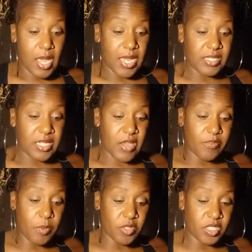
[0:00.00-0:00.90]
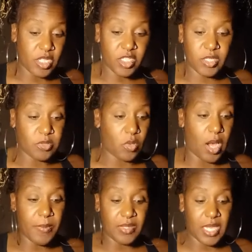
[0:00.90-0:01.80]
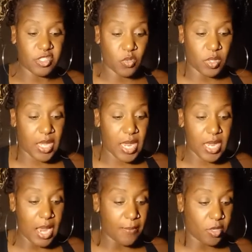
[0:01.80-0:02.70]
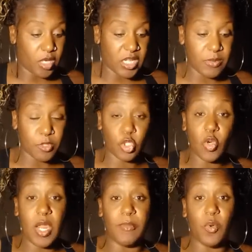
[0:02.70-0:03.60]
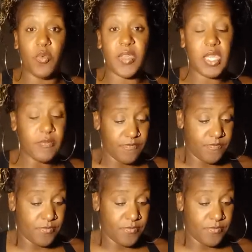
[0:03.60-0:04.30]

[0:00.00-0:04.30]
I did have a person unsubscribe, but that's okay. I'm going to keep the train moving.